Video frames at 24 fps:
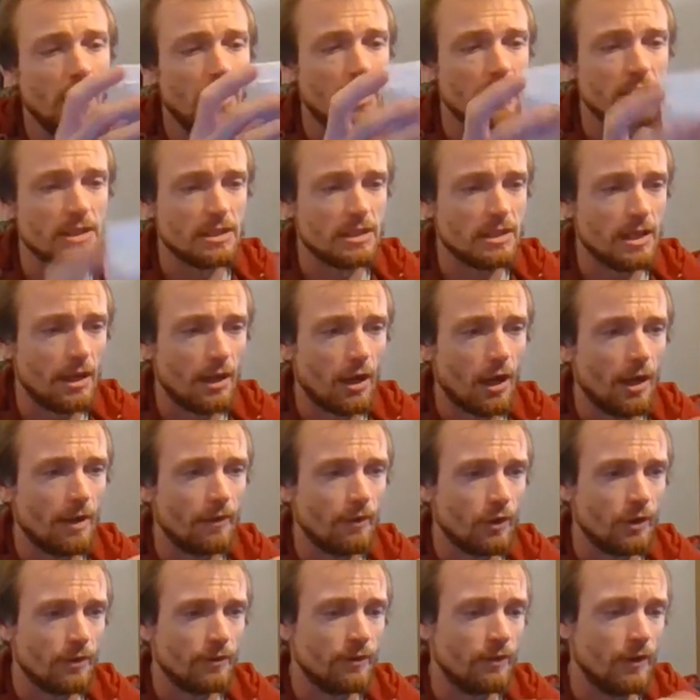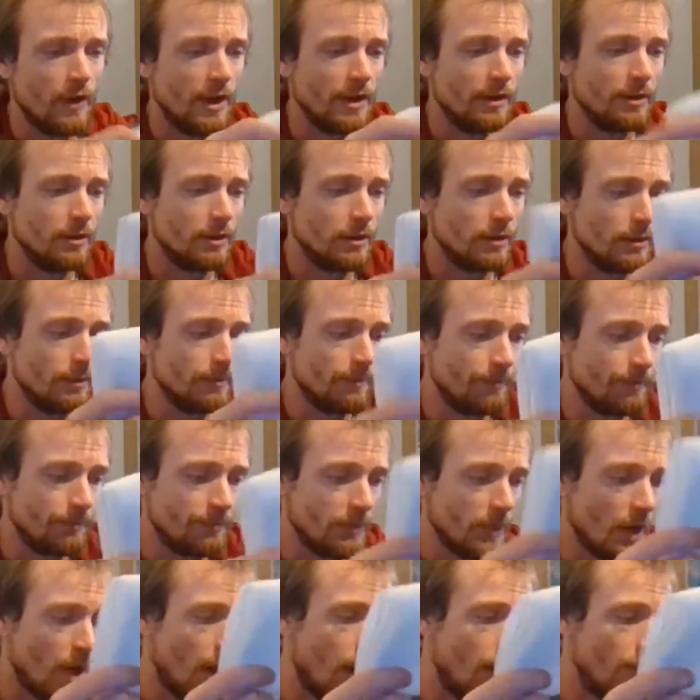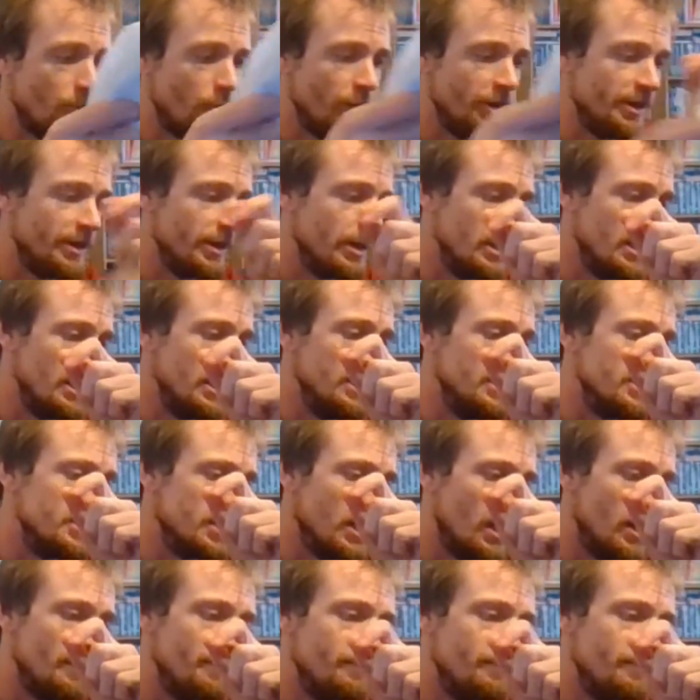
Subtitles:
As I said, I've got a friend, I'm reading his